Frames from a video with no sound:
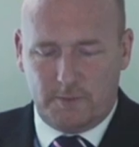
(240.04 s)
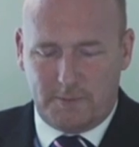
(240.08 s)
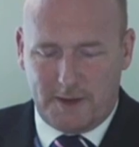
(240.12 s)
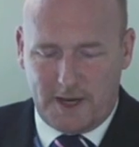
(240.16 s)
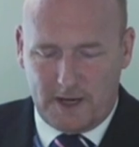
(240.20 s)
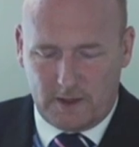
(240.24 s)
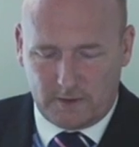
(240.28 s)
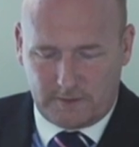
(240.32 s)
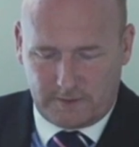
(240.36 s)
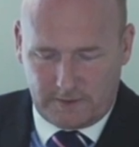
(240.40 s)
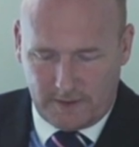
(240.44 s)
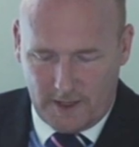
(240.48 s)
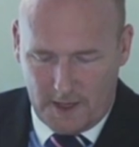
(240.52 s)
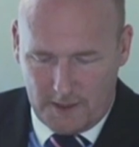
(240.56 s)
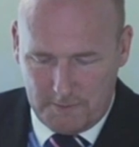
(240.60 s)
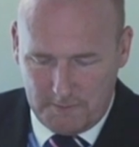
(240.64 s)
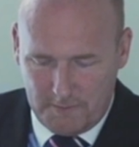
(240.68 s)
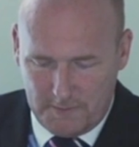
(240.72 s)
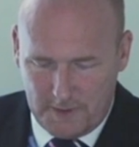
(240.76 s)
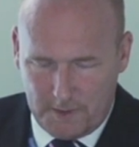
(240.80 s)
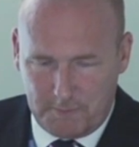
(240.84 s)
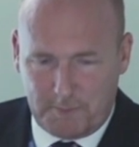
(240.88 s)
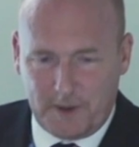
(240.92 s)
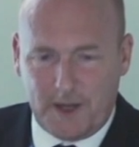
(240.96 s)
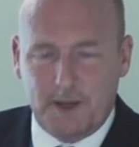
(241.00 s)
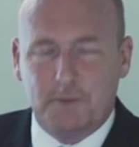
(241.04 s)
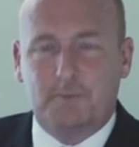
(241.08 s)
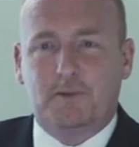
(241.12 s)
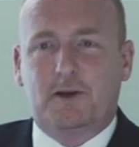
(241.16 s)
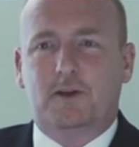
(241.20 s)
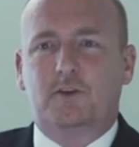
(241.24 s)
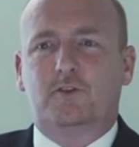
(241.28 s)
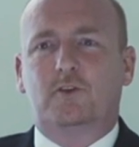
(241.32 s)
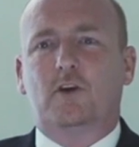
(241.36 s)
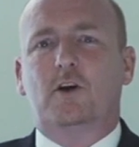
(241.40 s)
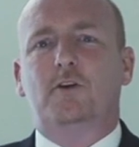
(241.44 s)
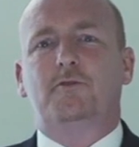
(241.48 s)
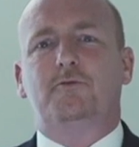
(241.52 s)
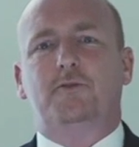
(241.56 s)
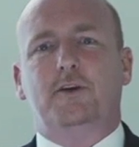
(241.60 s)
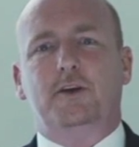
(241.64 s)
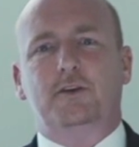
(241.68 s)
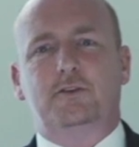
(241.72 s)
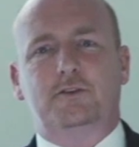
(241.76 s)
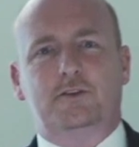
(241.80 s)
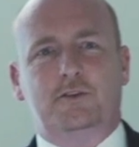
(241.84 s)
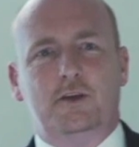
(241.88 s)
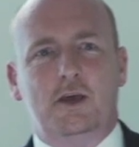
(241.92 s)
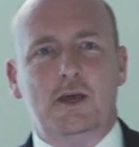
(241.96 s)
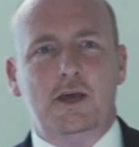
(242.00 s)
about the paperless
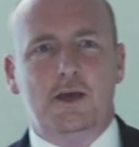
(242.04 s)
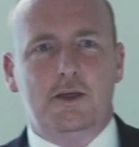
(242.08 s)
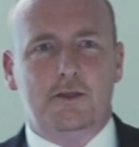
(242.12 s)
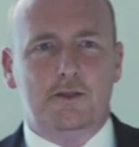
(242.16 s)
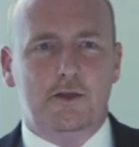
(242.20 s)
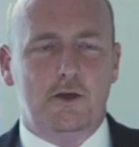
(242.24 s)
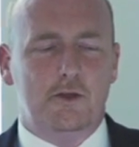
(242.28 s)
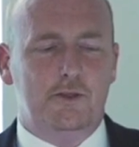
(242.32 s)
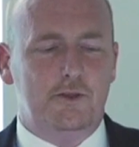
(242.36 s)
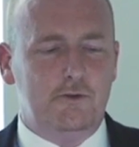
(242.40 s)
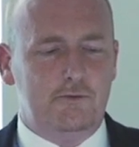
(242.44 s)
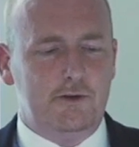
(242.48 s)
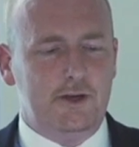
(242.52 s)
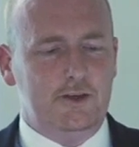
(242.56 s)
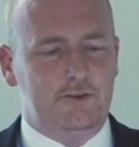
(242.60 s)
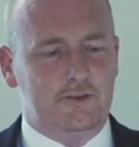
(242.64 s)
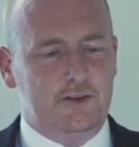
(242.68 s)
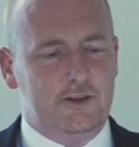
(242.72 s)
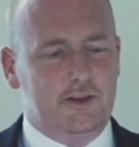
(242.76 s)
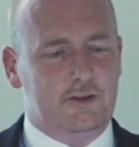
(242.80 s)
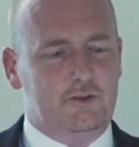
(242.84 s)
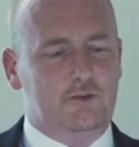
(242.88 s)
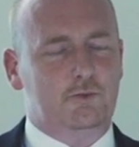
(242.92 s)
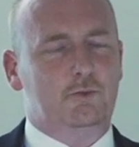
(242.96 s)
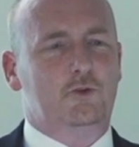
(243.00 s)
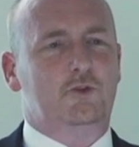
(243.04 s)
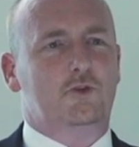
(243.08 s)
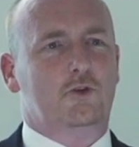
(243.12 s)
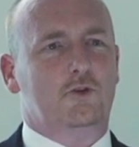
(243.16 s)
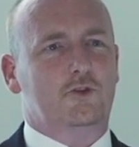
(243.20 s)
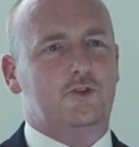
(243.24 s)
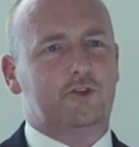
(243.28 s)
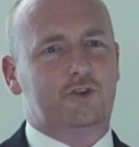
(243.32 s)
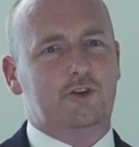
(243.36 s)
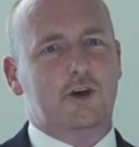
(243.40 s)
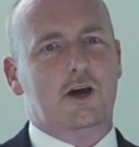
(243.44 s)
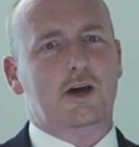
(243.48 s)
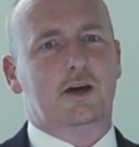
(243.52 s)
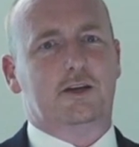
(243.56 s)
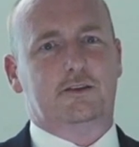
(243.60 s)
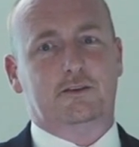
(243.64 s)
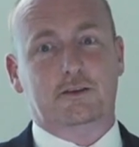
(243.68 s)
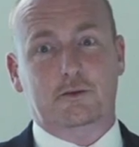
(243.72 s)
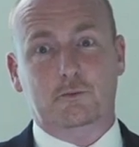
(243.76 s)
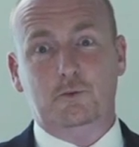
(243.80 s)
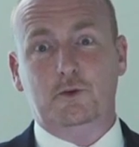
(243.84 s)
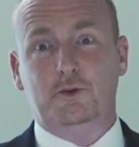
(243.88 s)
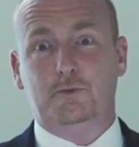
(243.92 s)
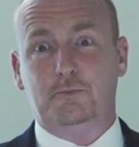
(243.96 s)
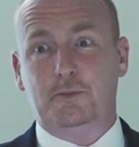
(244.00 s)
office, the reason this was all
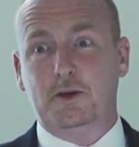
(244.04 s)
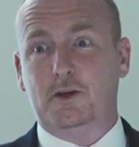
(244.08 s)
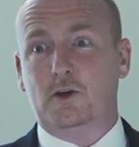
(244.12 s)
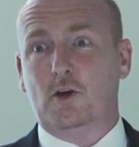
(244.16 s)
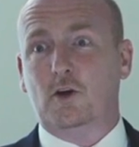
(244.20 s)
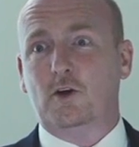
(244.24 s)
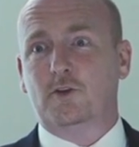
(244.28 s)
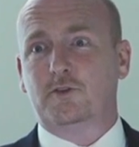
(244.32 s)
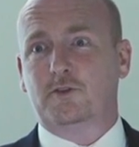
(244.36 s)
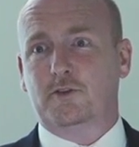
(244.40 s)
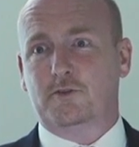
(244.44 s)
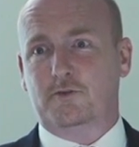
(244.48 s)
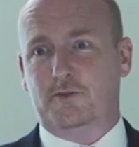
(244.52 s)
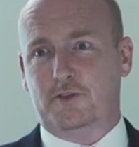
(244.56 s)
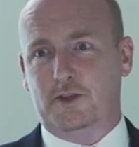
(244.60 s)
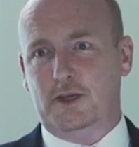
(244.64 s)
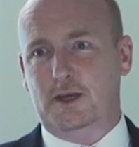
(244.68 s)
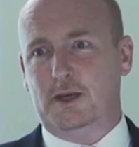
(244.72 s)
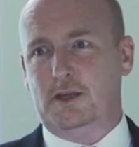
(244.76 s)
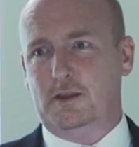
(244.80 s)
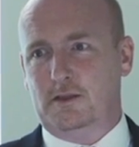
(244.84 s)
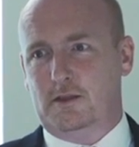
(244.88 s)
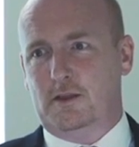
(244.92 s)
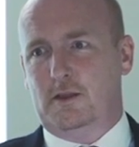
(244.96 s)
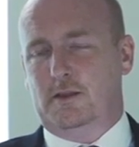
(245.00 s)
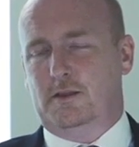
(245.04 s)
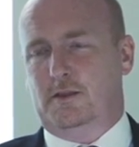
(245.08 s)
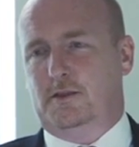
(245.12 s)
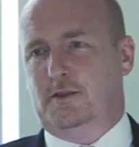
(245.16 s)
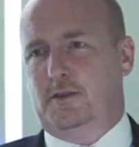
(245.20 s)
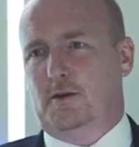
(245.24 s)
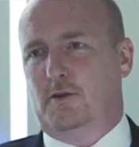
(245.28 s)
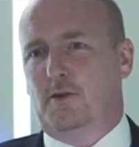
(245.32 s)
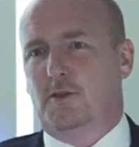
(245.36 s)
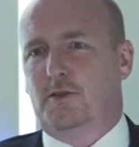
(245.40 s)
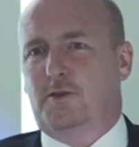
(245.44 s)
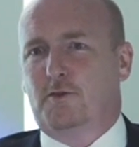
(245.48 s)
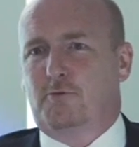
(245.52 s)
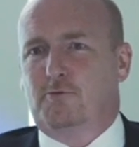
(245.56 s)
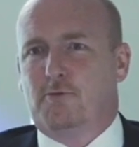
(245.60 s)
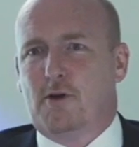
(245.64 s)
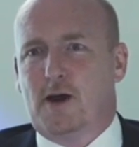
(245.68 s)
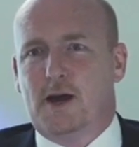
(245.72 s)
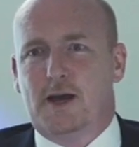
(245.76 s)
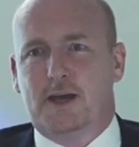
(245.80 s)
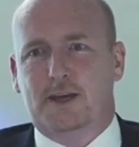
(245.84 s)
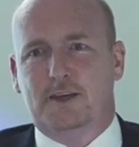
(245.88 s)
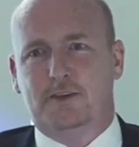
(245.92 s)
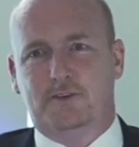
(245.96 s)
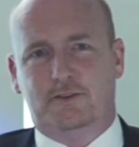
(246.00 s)
started was because of the
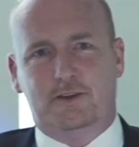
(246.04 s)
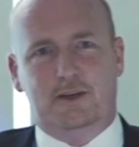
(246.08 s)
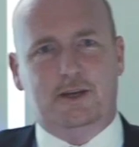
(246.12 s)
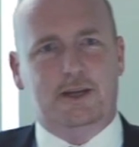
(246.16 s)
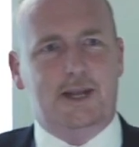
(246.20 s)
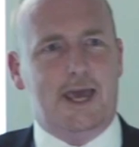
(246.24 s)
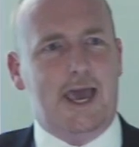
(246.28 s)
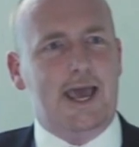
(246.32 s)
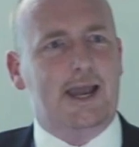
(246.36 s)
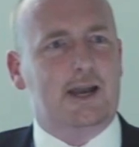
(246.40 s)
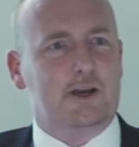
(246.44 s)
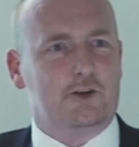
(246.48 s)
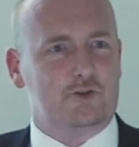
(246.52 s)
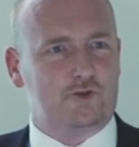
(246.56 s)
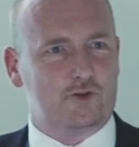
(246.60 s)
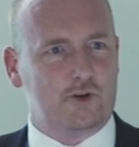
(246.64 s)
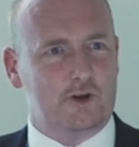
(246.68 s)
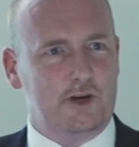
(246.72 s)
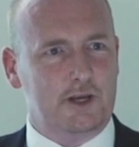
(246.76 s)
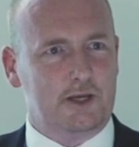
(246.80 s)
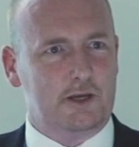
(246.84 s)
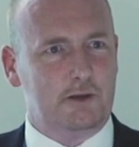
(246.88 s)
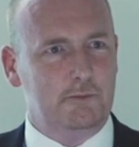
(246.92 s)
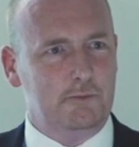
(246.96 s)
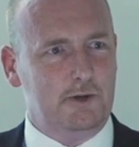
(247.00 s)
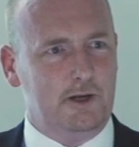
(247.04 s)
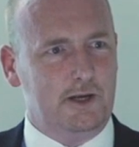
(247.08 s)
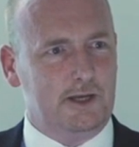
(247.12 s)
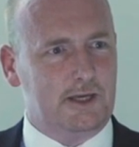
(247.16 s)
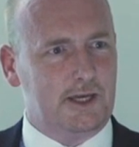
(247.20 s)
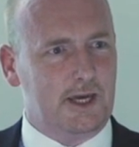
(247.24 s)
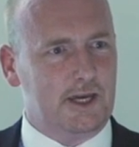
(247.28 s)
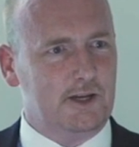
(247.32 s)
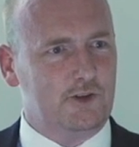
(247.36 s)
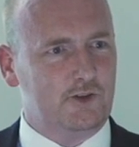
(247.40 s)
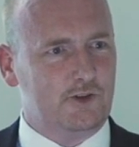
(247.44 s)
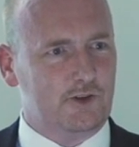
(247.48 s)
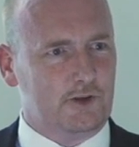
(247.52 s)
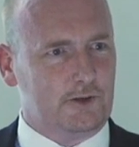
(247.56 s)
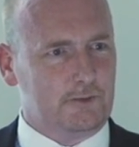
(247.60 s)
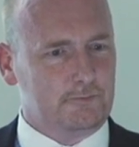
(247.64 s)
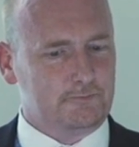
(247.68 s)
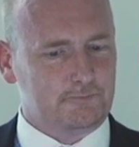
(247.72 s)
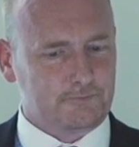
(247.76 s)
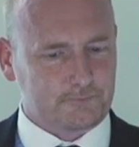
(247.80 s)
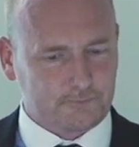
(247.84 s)
rise in electronic communication.